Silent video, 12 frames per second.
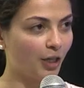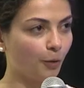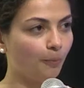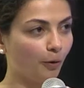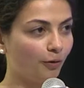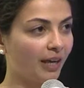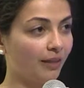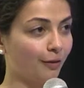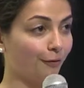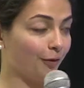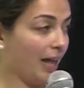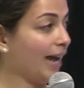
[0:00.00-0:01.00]
you both get the
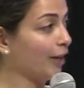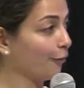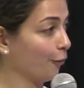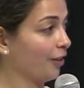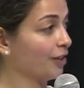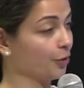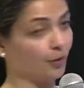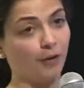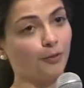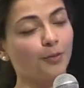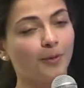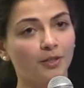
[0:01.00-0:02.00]
flack for things you're not
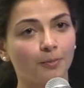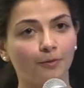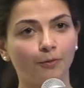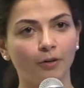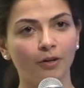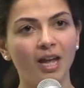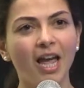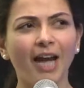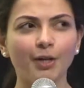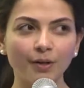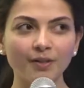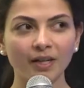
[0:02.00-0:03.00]
responsible for,
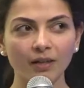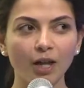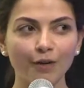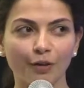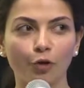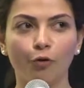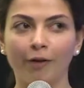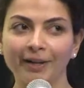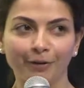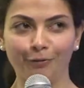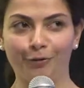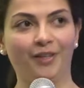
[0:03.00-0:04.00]
and you also get a lot of the
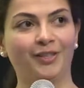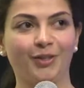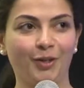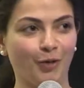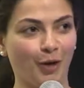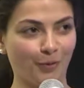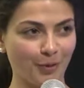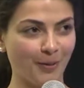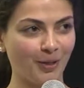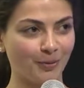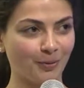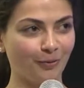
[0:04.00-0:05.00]
credit for things that you're not
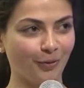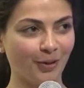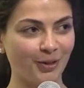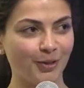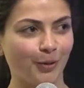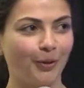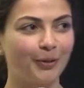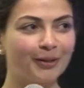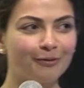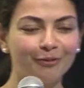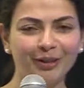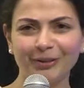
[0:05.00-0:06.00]
responsible for. So you can
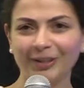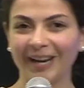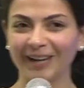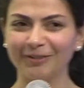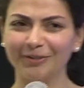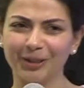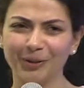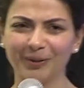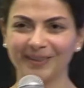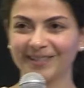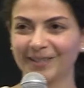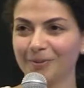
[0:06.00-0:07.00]
feel kind of like you're in
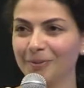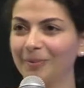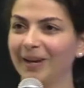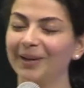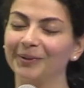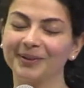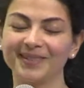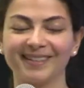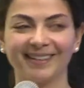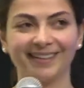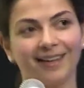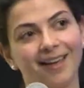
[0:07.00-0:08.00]
this double bind where it's
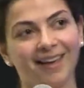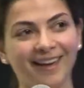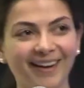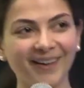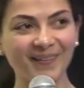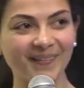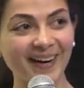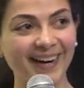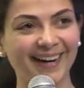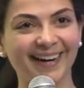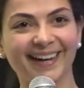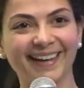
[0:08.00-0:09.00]
like,
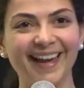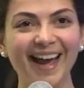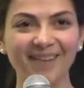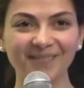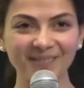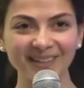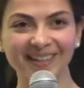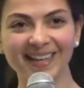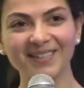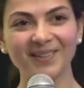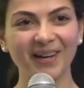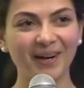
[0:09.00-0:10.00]
great, yeah, I'm really
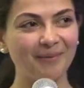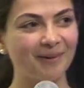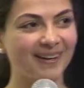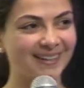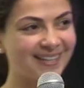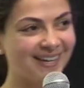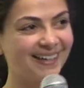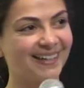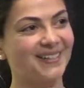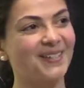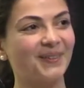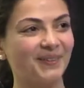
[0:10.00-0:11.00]
glad you like our product. I like
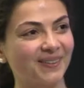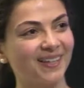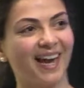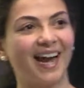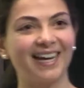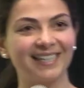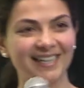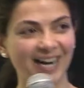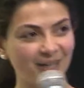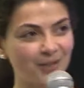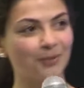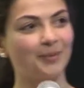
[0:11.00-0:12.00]
it too. I did
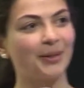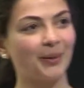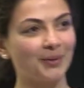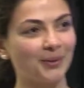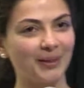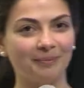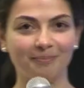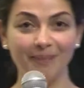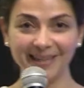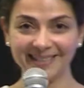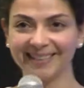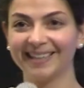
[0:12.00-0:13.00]
not contribute code to it,
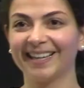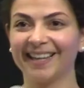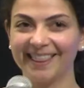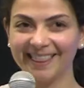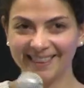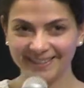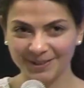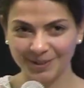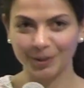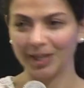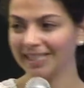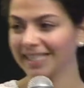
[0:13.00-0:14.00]
but this is
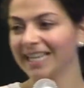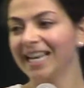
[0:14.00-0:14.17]
great.